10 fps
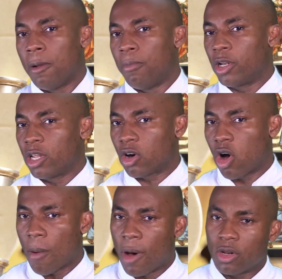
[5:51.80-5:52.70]
but the
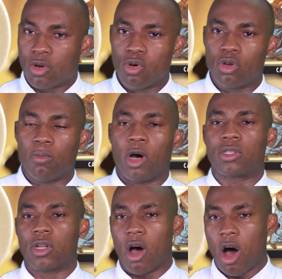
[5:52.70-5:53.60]
common good
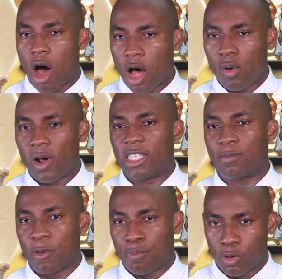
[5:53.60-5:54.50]
must always
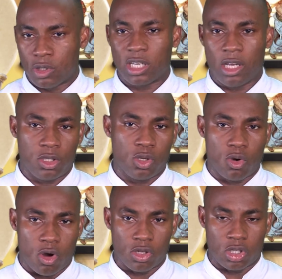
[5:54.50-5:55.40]
be put into
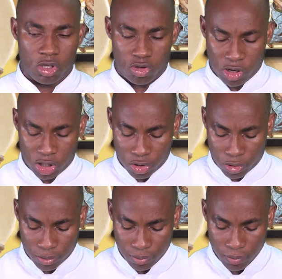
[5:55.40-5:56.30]
consideration.